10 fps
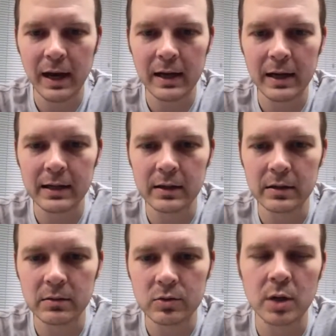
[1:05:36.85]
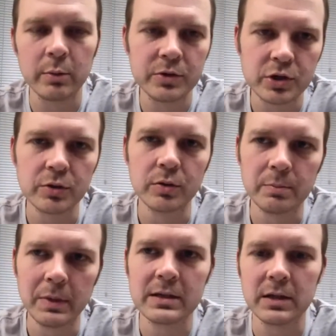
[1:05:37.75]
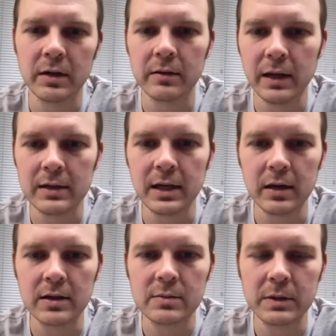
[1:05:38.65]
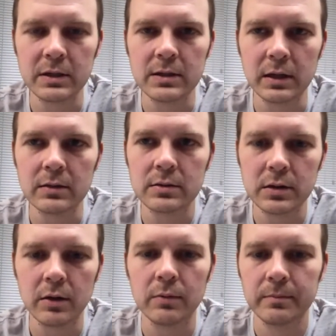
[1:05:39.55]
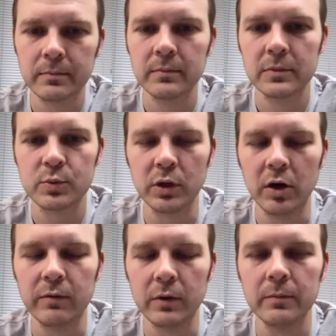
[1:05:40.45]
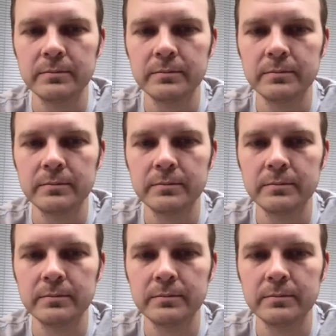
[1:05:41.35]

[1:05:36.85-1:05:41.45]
and I can troubleshoot based on that data that's being sent. So it's really helpful.